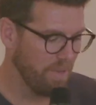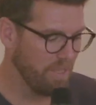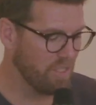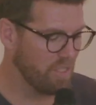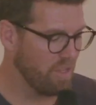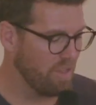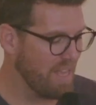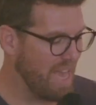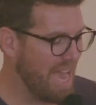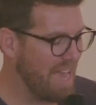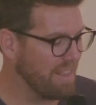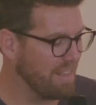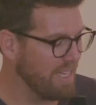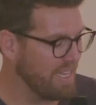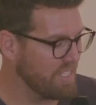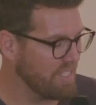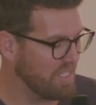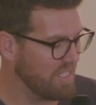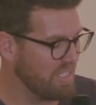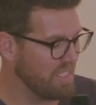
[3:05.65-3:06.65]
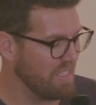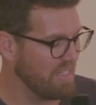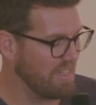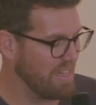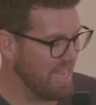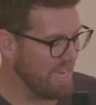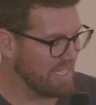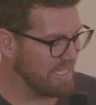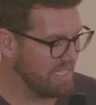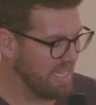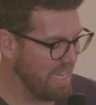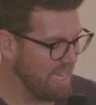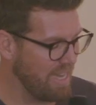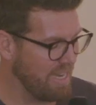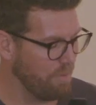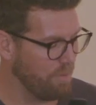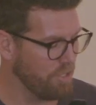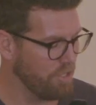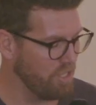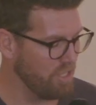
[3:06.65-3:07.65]
And so that leads us to the next
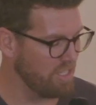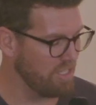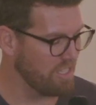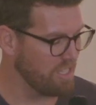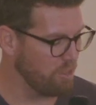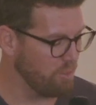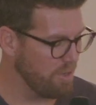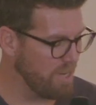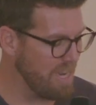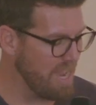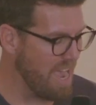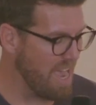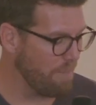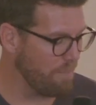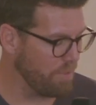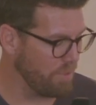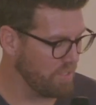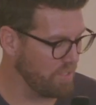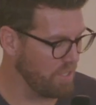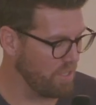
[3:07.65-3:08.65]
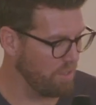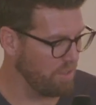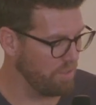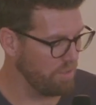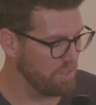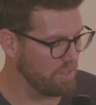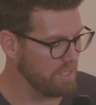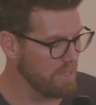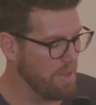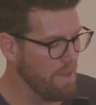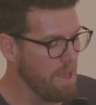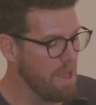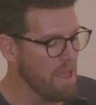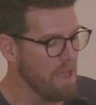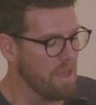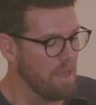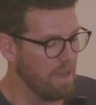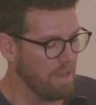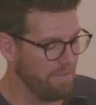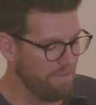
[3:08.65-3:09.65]
heading, which is 3 episodes
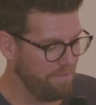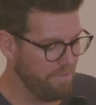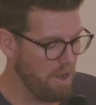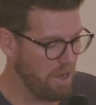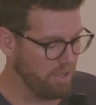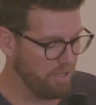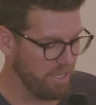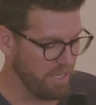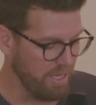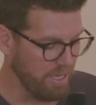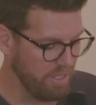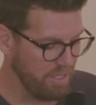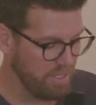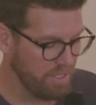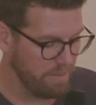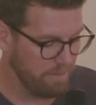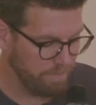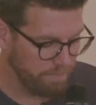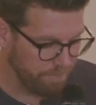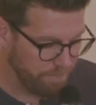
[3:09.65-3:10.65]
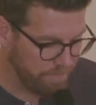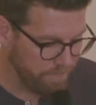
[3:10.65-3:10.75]
of fallenness.